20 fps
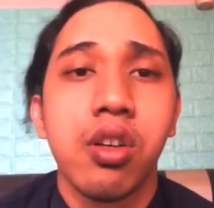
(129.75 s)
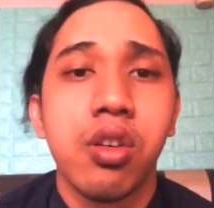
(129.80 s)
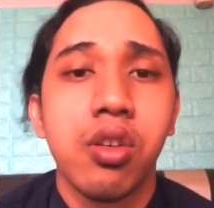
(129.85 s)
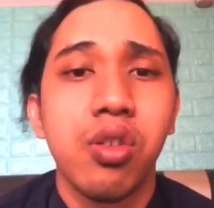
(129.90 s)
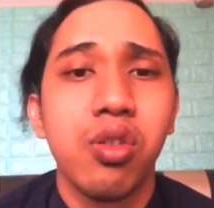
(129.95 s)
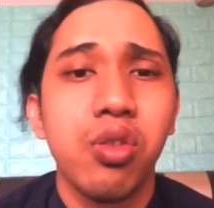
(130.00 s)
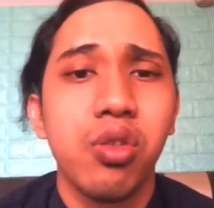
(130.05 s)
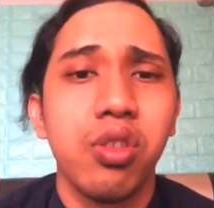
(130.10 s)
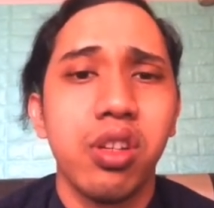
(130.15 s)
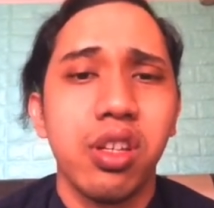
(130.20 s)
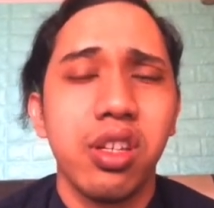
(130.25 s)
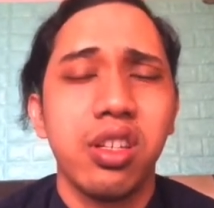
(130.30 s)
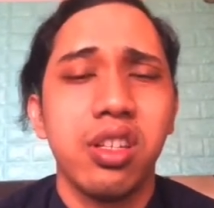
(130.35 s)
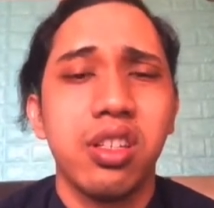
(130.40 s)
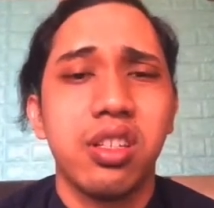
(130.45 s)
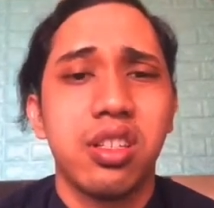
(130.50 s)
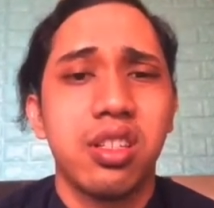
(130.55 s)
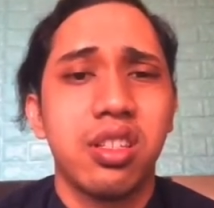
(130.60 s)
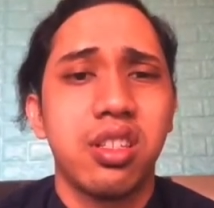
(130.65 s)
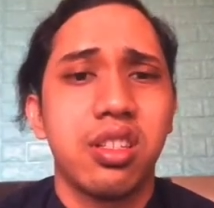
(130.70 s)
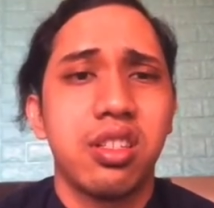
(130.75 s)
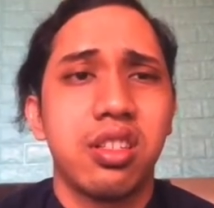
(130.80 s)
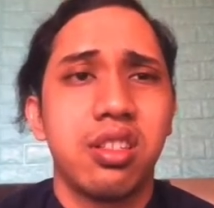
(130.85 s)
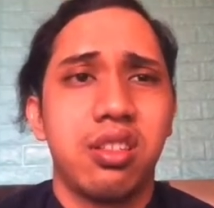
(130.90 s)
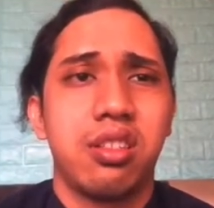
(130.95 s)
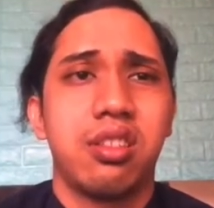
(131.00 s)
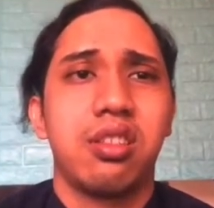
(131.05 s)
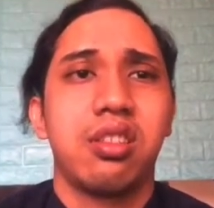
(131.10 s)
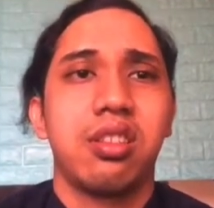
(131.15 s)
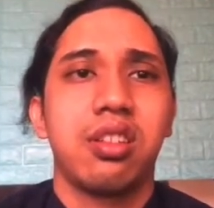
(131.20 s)
Who is
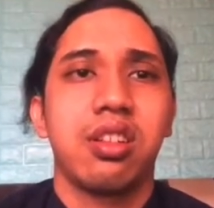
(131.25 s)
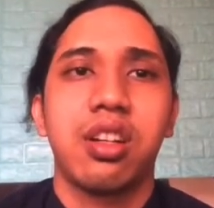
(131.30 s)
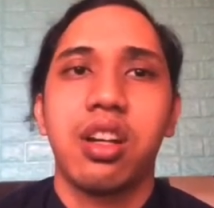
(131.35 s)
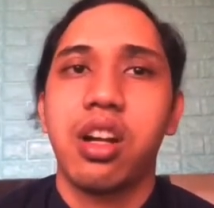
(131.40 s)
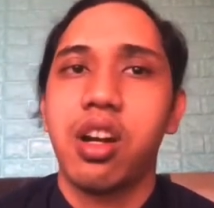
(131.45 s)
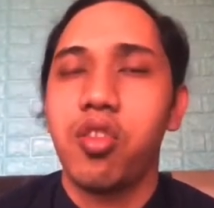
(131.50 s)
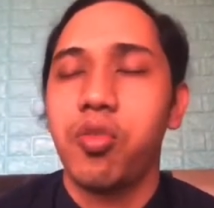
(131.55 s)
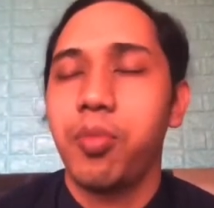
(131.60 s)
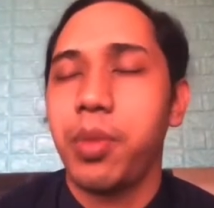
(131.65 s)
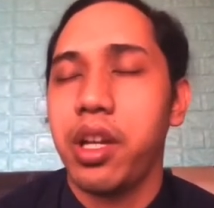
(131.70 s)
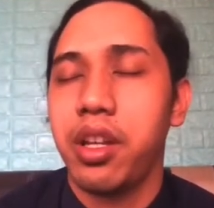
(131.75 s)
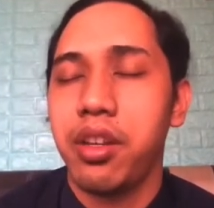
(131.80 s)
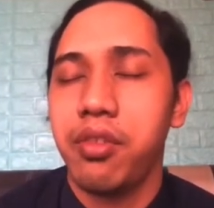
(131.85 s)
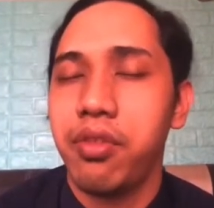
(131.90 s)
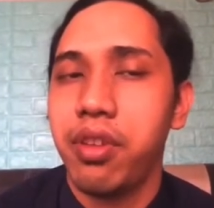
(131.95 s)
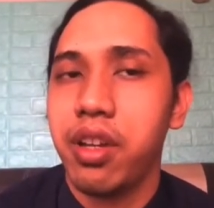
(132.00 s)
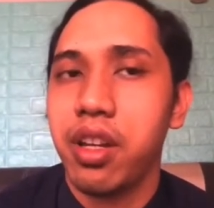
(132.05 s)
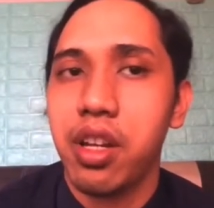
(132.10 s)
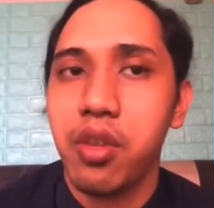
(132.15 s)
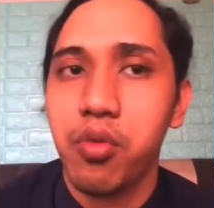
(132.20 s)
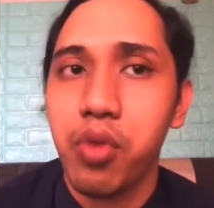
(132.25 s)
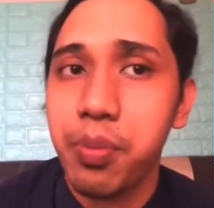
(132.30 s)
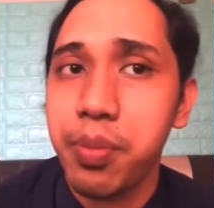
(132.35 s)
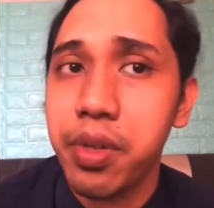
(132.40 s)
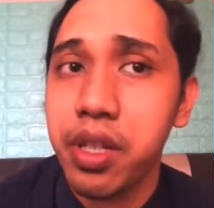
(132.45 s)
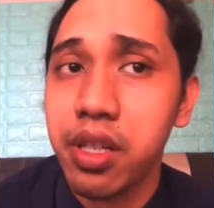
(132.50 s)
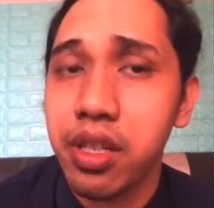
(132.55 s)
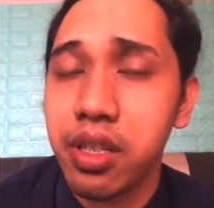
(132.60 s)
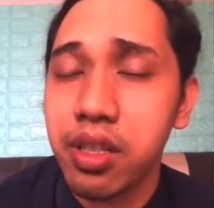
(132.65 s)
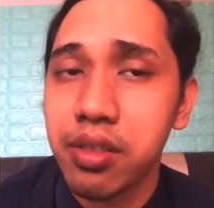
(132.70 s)
Chaum and van
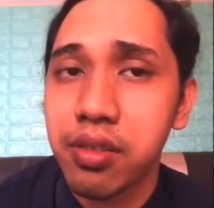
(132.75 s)
Antwerpen?